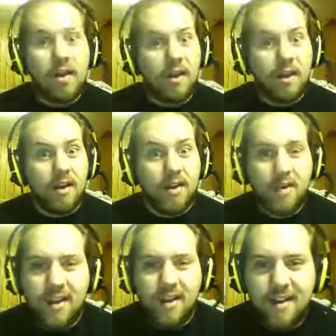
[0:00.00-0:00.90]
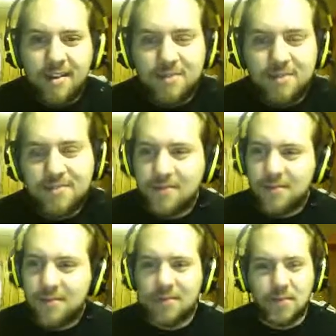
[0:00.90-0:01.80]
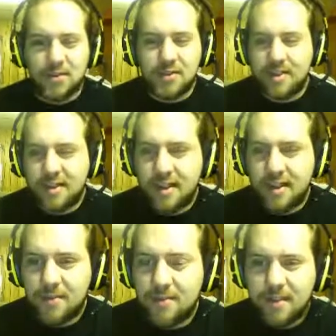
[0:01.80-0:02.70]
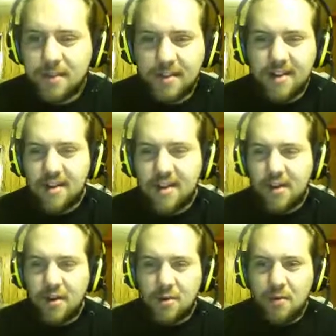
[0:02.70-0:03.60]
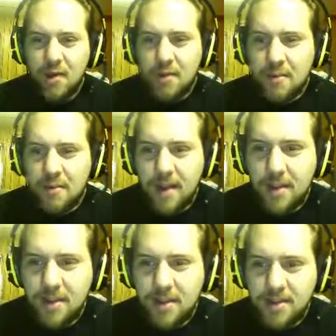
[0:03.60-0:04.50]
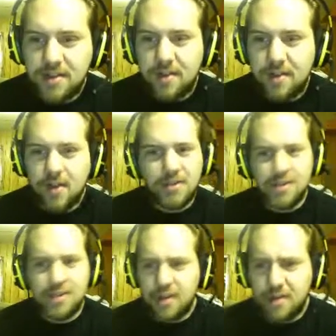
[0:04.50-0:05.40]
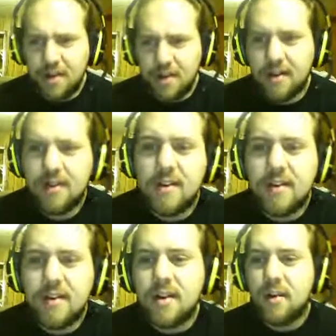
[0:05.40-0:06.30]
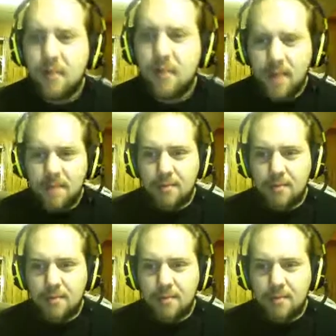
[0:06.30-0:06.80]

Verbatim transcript: Okay, first person of the day. Oh, hello, I'm imagine, imagine seeing you here. And what may...